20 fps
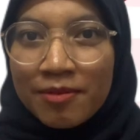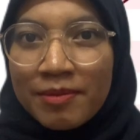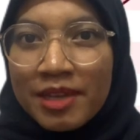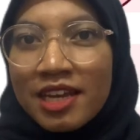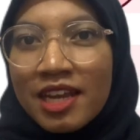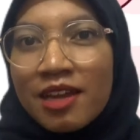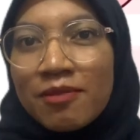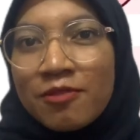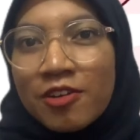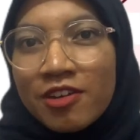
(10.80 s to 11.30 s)

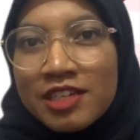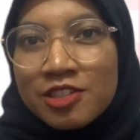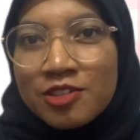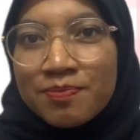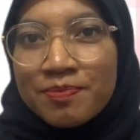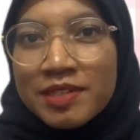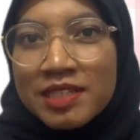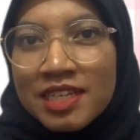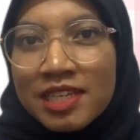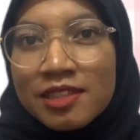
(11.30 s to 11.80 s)
and I'm going
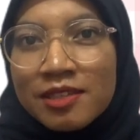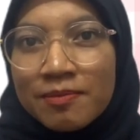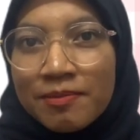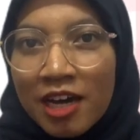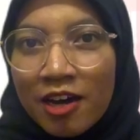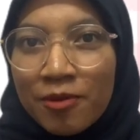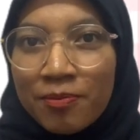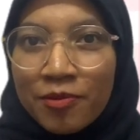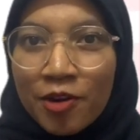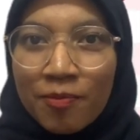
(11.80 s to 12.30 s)
to present
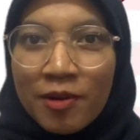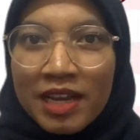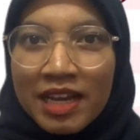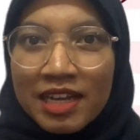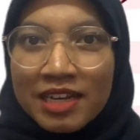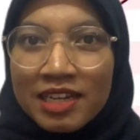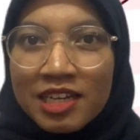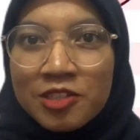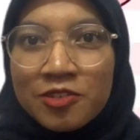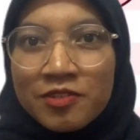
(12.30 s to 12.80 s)
about
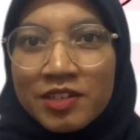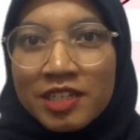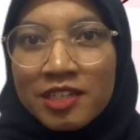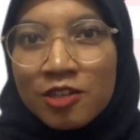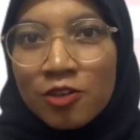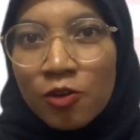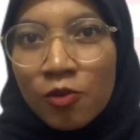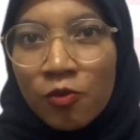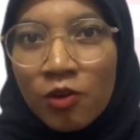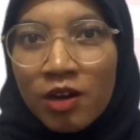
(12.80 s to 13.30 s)
propaganda during the
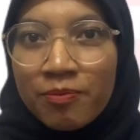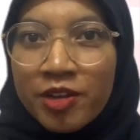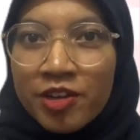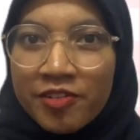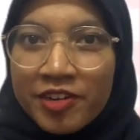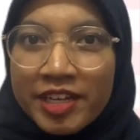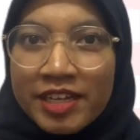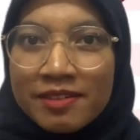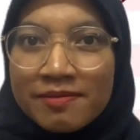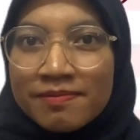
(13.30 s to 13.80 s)
Cold War
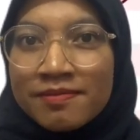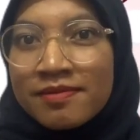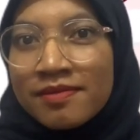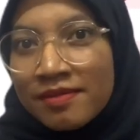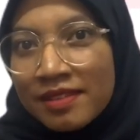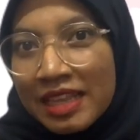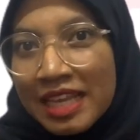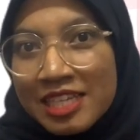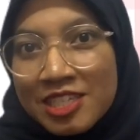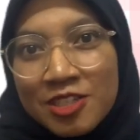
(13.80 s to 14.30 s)
period.
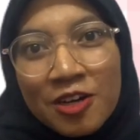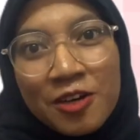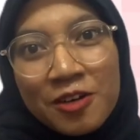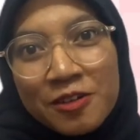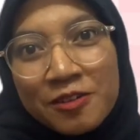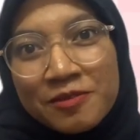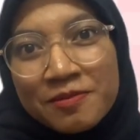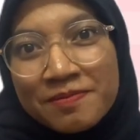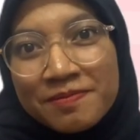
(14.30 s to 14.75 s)
Let's go!